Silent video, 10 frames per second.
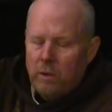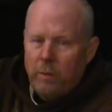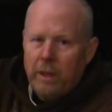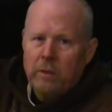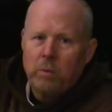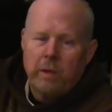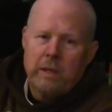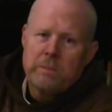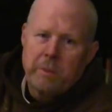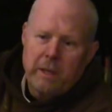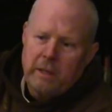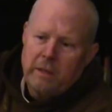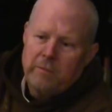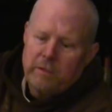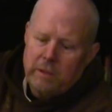We got the 1-inch body
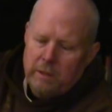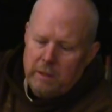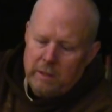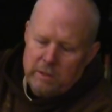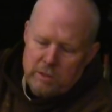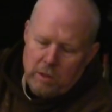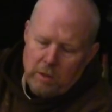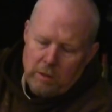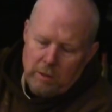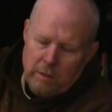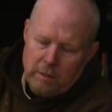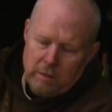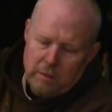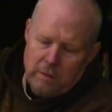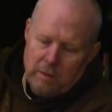lift installed,
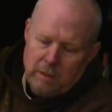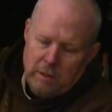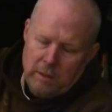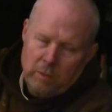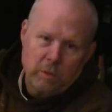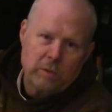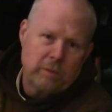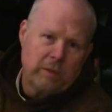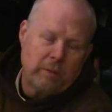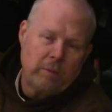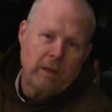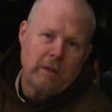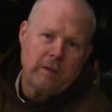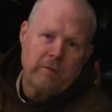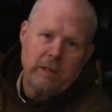which was
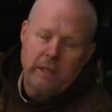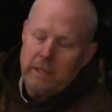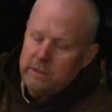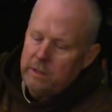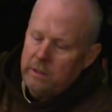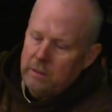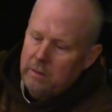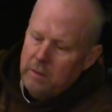relatively easy.